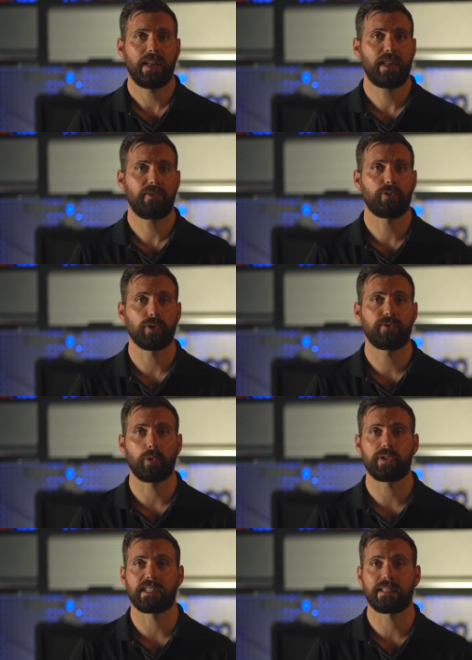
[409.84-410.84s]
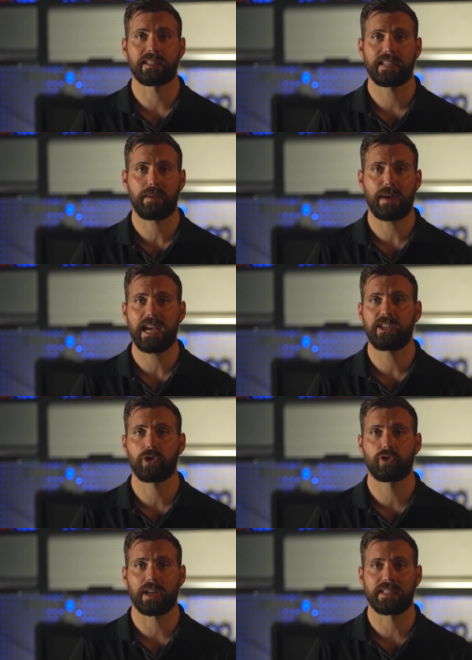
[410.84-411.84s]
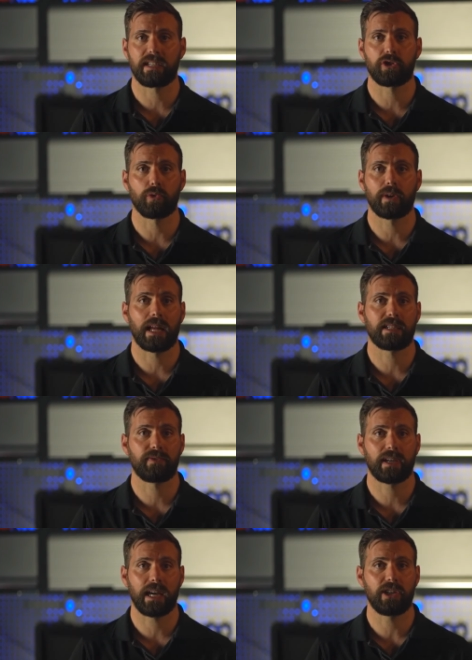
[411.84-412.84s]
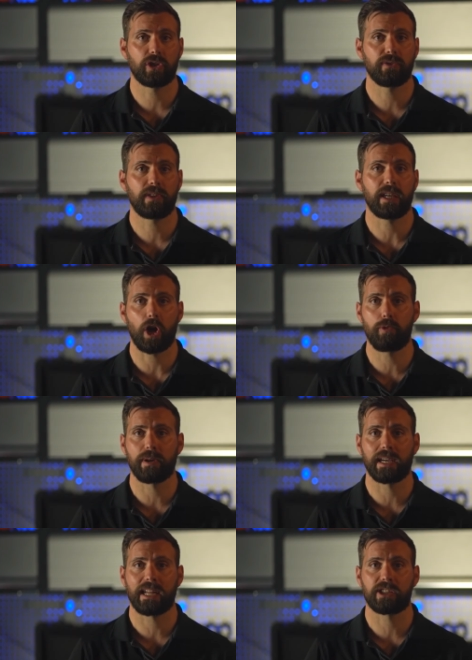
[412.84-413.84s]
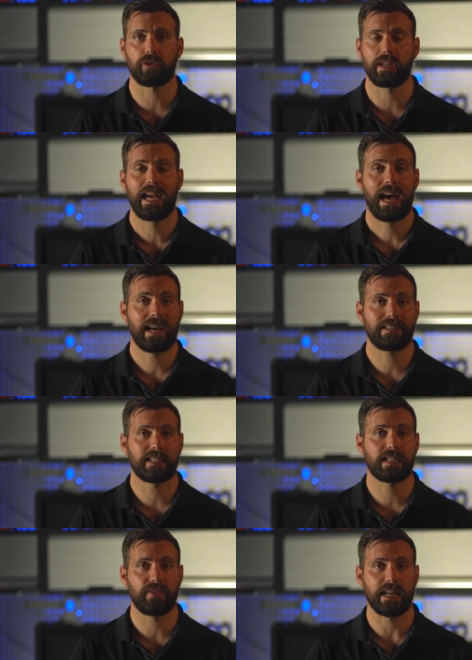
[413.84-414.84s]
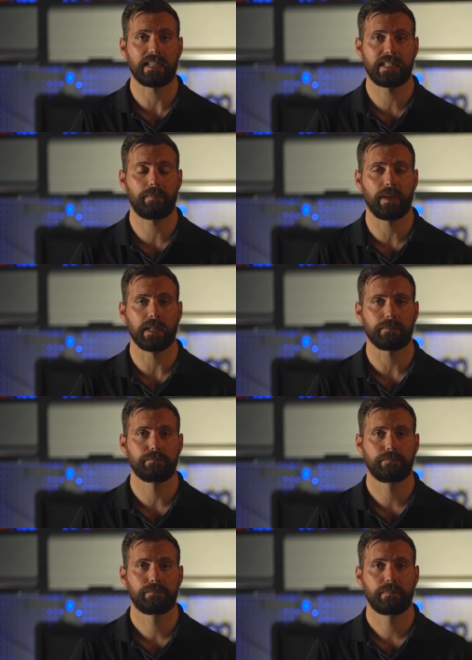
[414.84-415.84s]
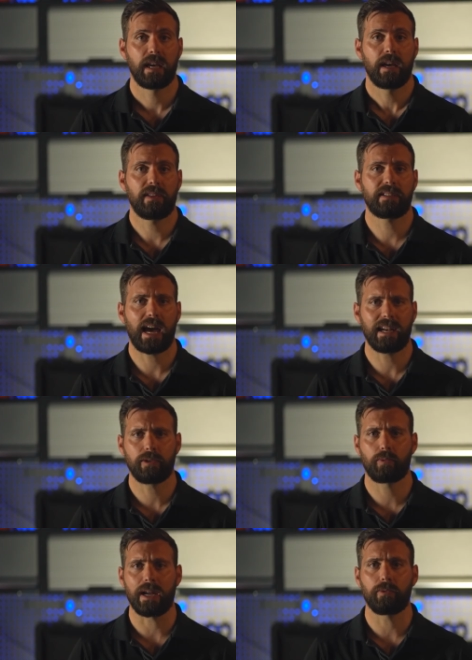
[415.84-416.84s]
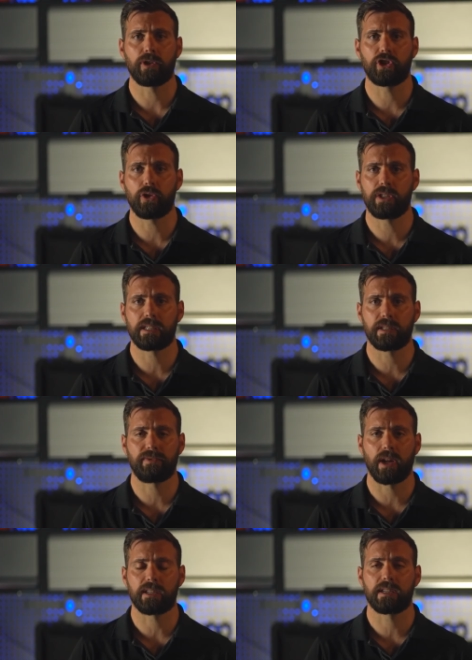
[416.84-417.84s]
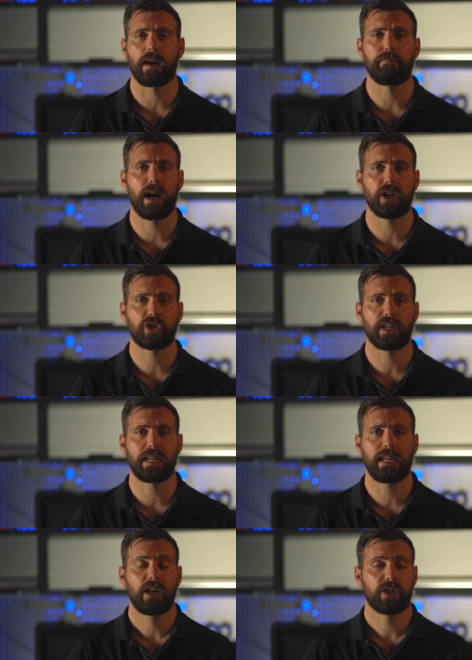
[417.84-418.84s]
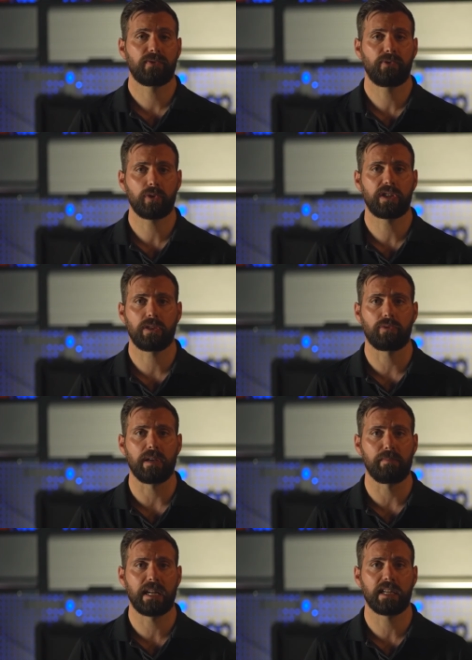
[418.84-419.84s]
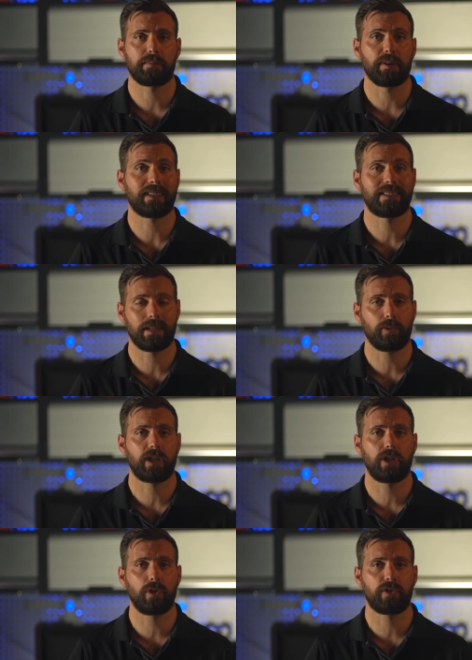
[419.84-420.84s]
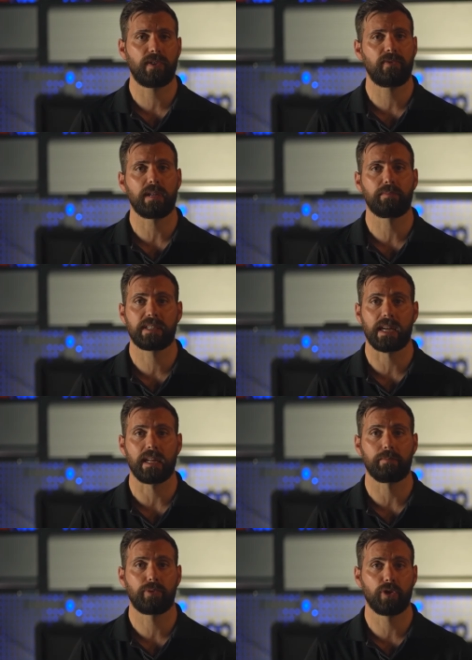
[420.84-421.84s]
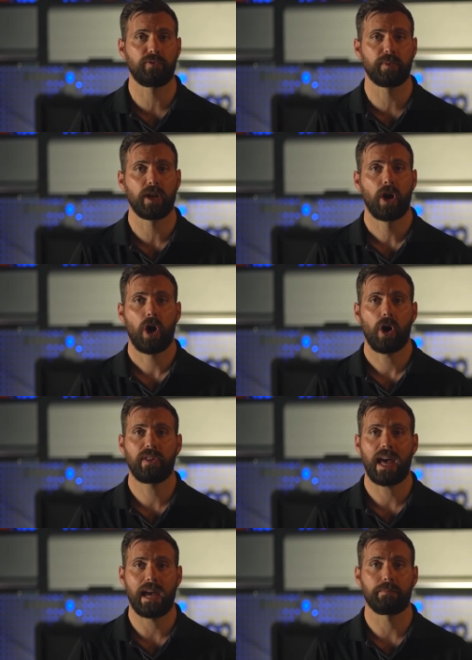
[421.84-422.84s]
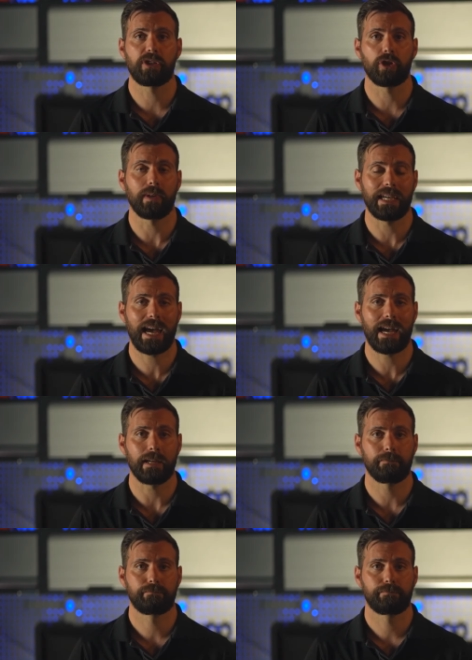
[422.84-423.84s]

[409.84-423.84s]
and therefore falls into the same A2 transitional classification for the open category as its surveying sibling. This added weight reduces the flight time marginally to 43 minutes, but is still a huge 15% improvement on the M2EA.